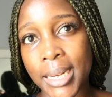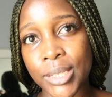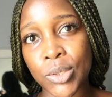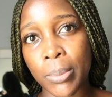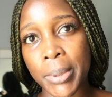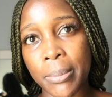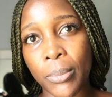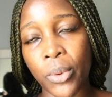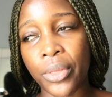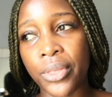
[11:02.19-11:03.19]
a little bit
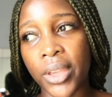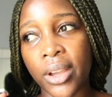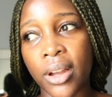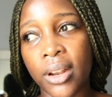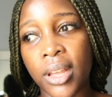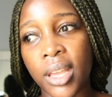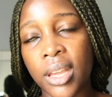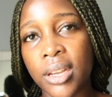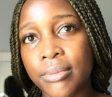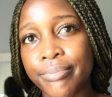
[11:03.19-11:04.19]
more thicker,
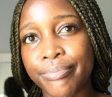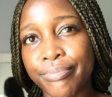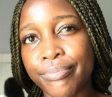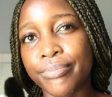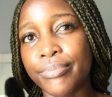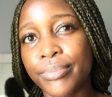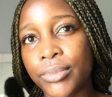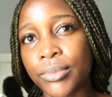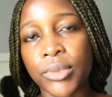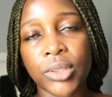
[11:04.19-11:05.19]
like,
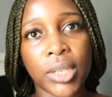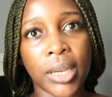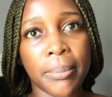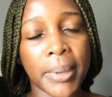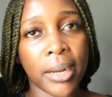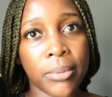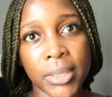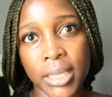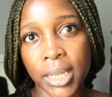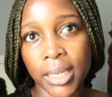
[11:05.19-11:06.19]
you get. But I
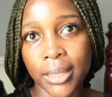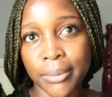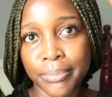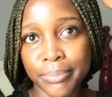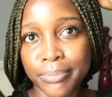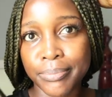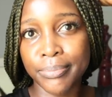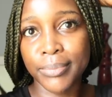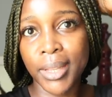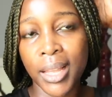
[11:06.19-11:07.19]
really like them,
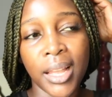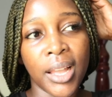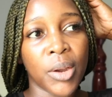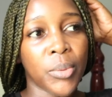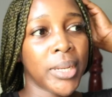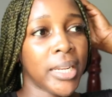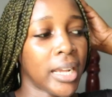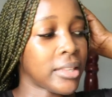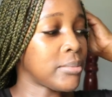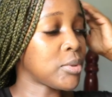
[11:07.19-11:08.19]
really
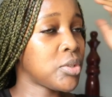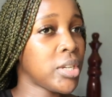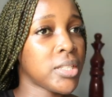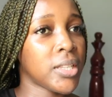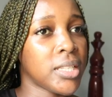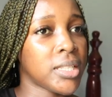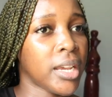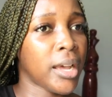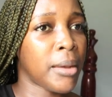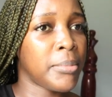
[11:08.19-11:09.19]
like them. So today is
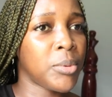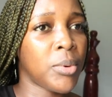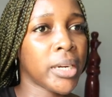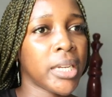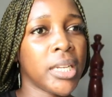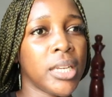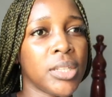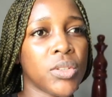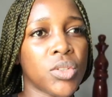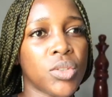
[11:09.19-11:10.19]
Thursday. I have been working.
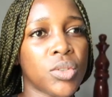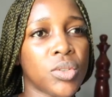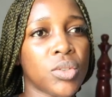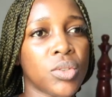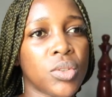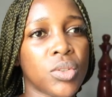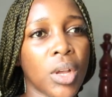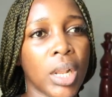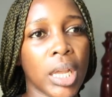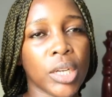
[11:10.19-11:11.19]
It's
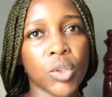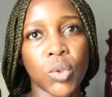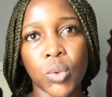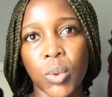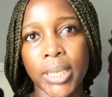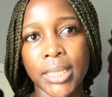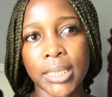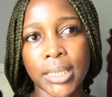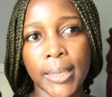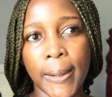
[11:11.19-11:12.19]
like
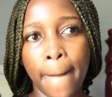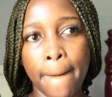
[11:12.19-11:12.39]
18